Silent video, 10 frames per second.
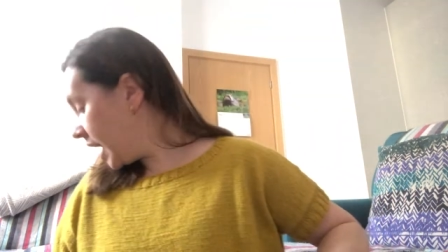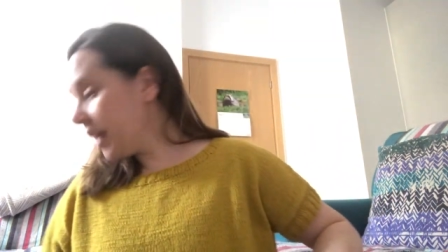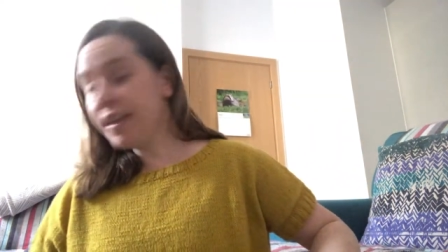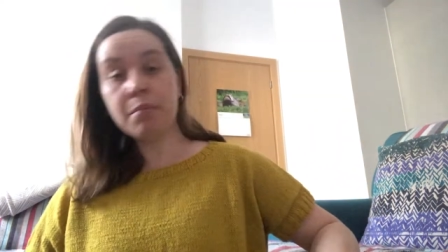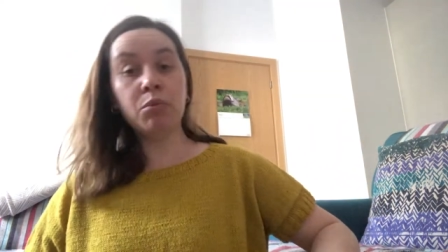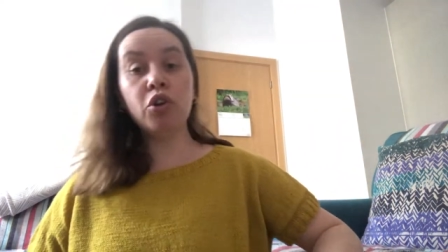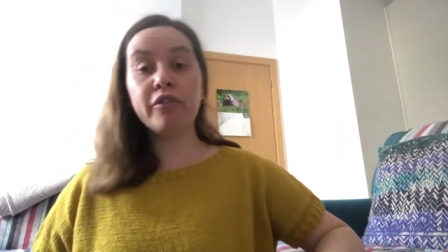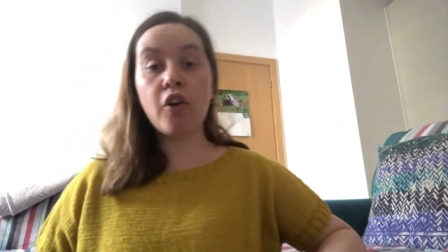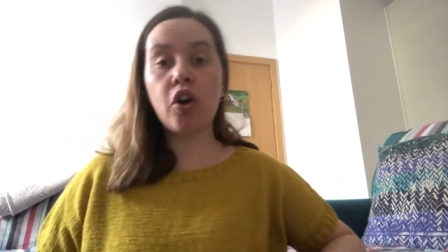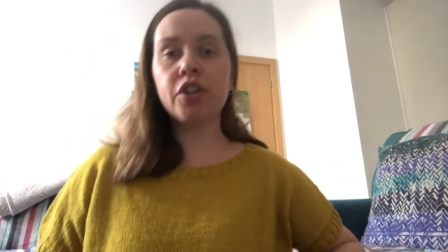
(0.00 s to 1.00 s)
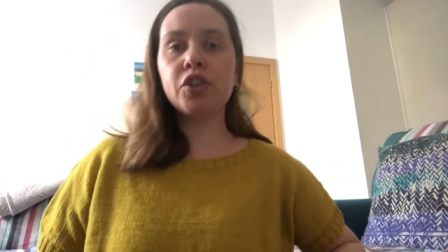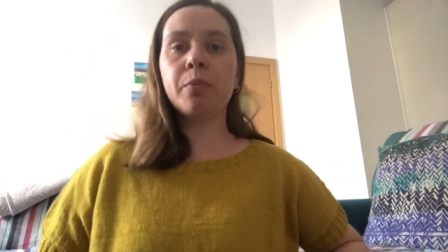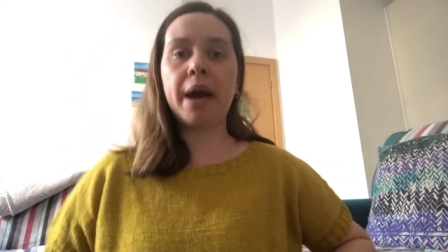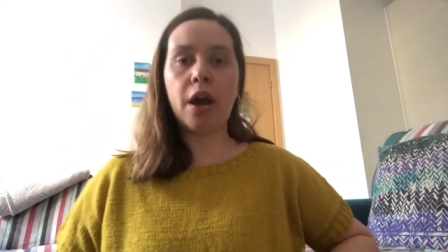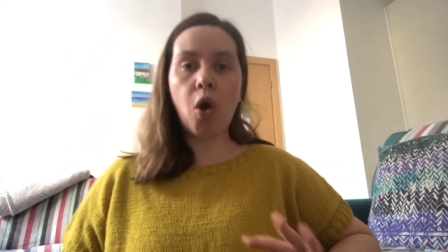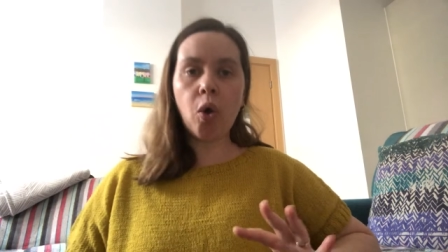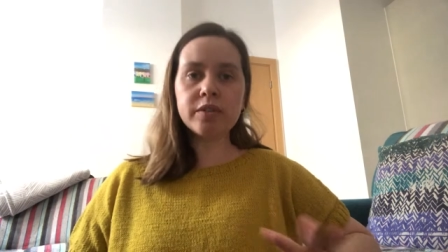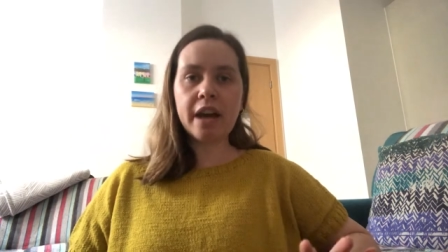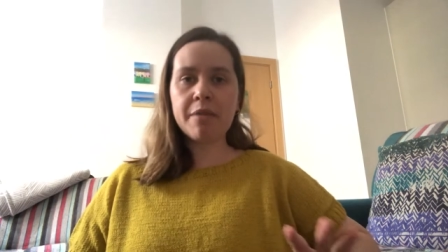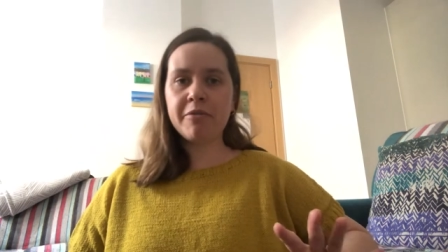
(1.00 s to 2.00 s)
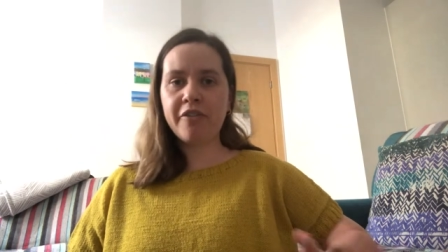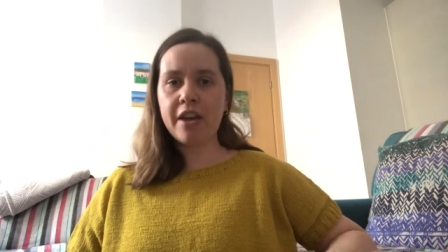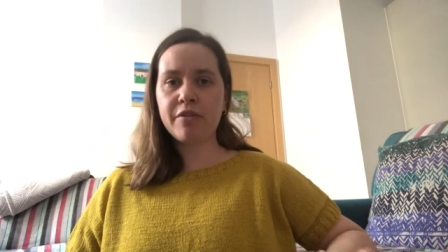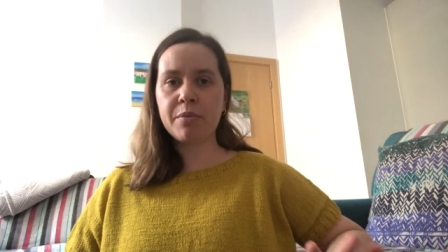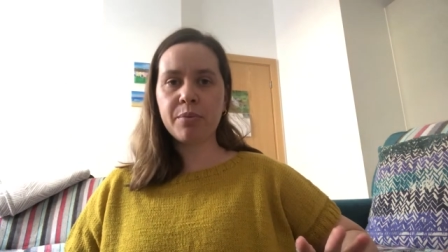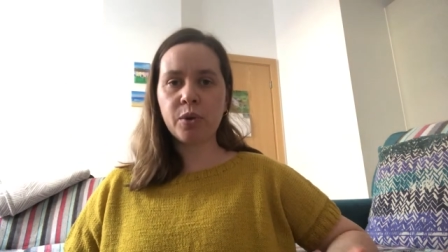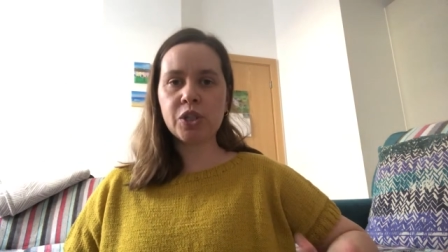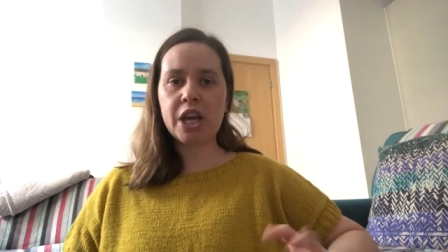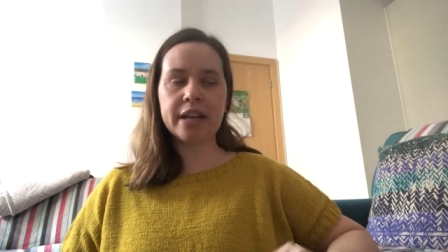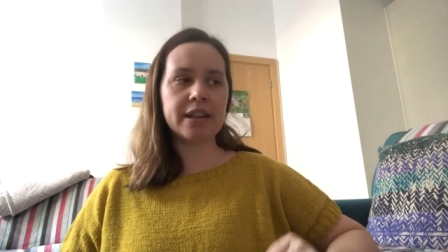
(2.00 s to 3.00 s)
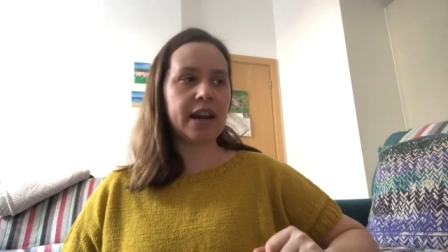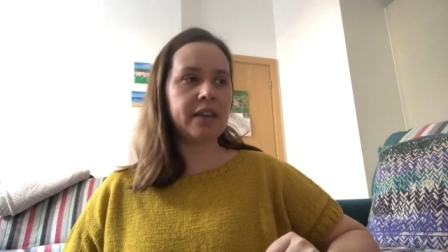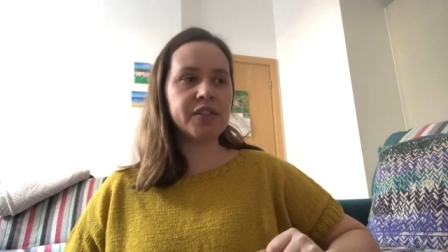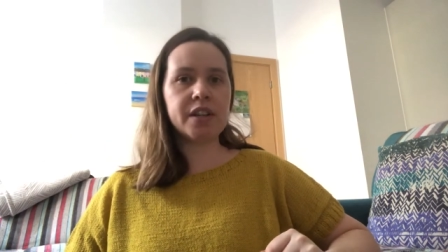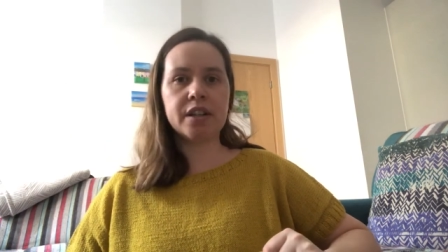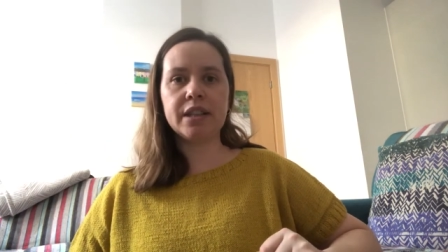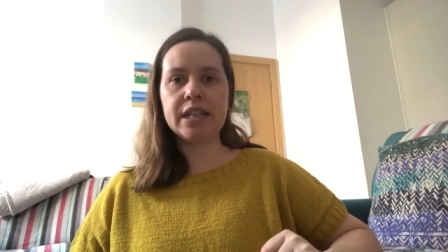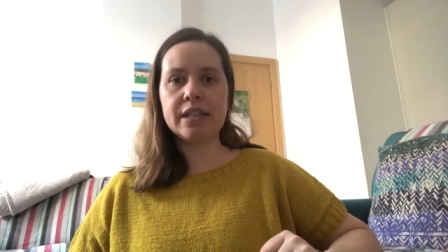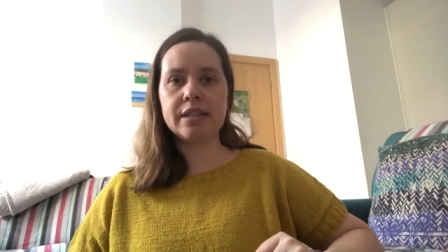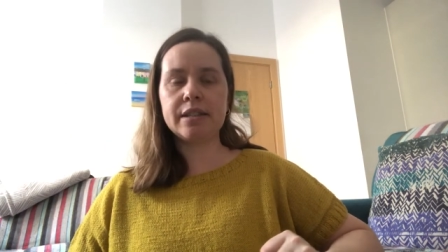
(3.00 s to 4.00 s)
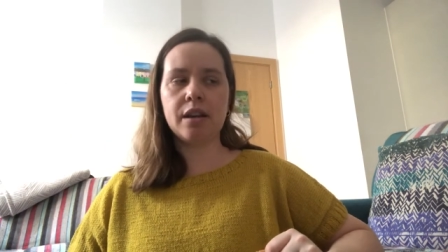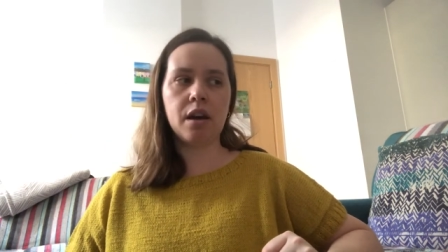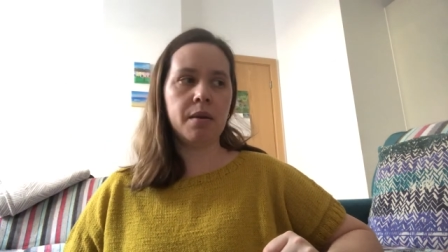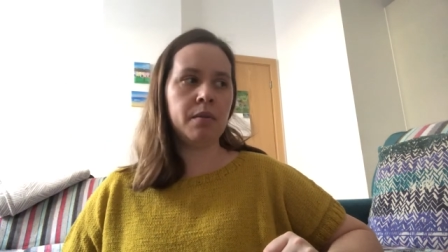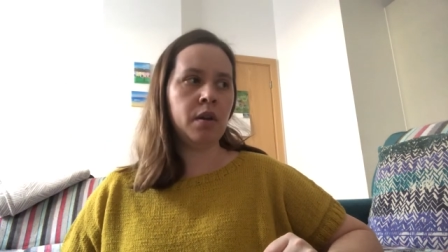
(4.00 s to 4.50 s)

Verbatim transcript: and then move on to my all-time favorite project that I've done this uh,